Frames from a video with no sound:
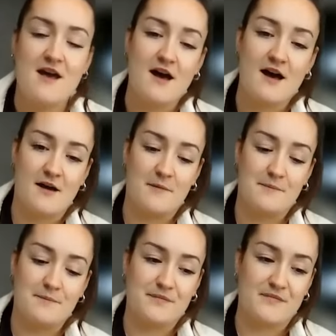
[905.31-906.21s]

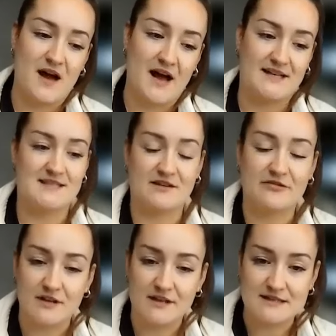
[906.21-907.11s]
I can
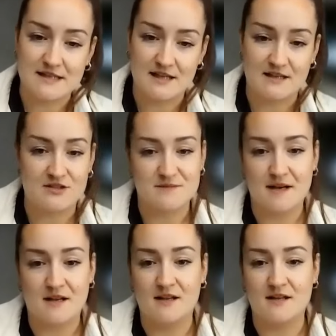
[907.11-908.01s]
definitely say that there's
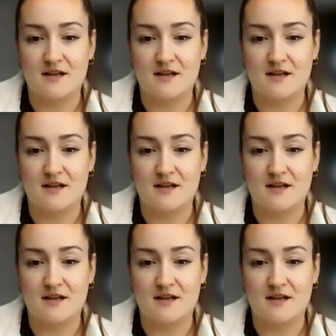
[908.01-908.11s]
been